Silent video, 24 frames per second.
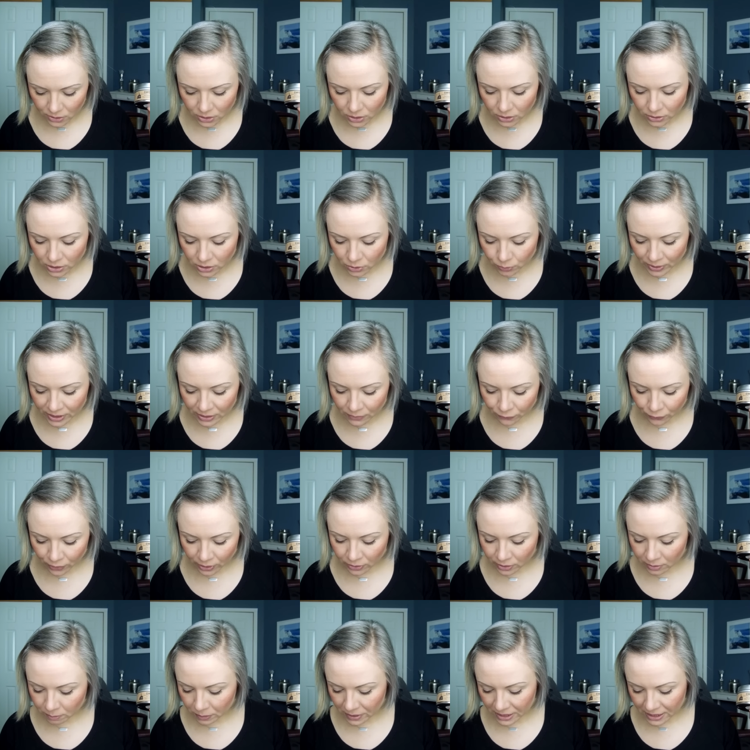So sweet,
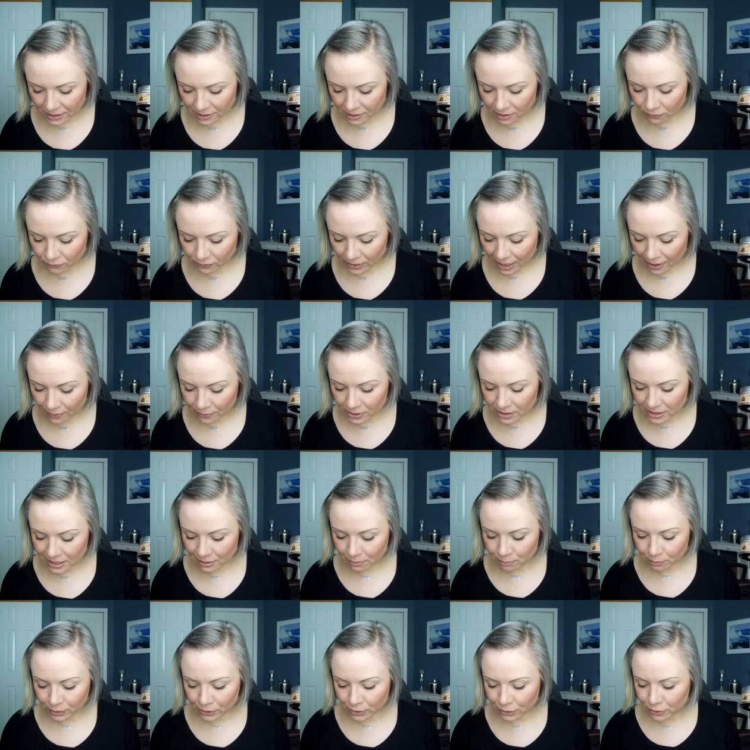fragrant peony flower
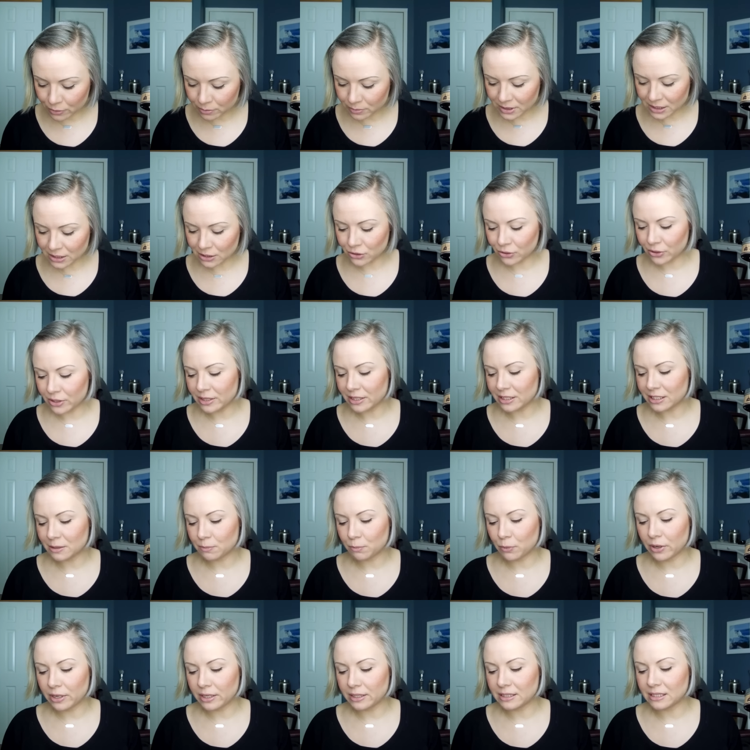that blooms during the
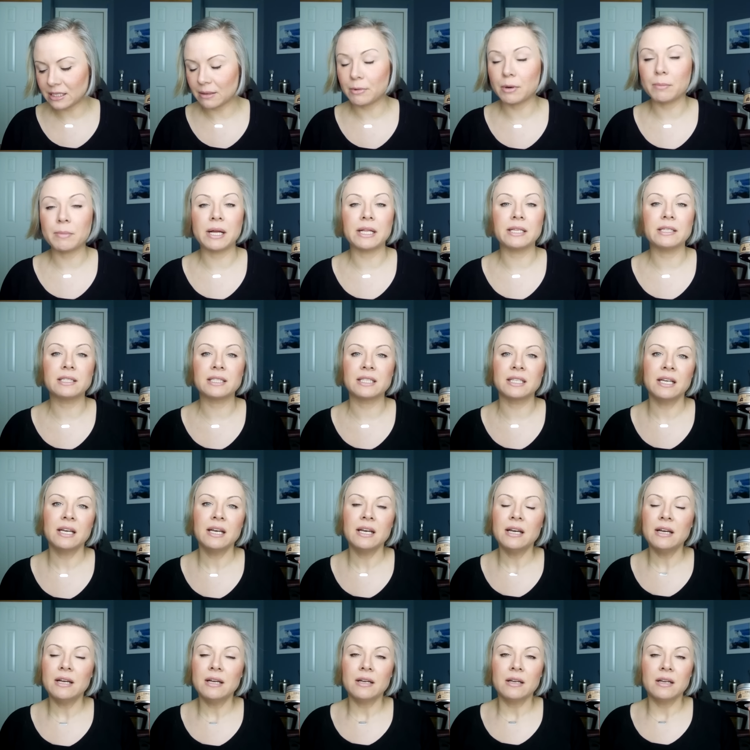spring and summer months.
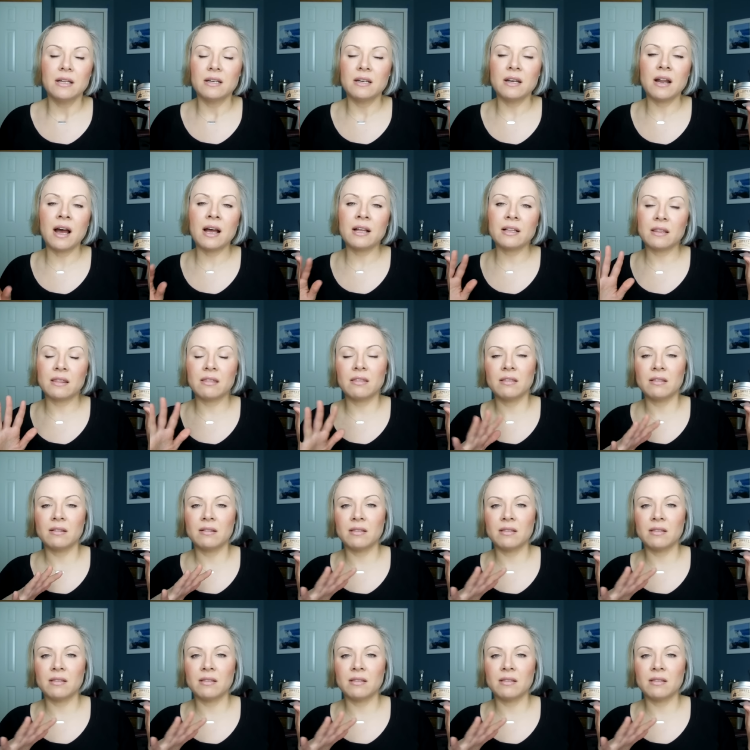Not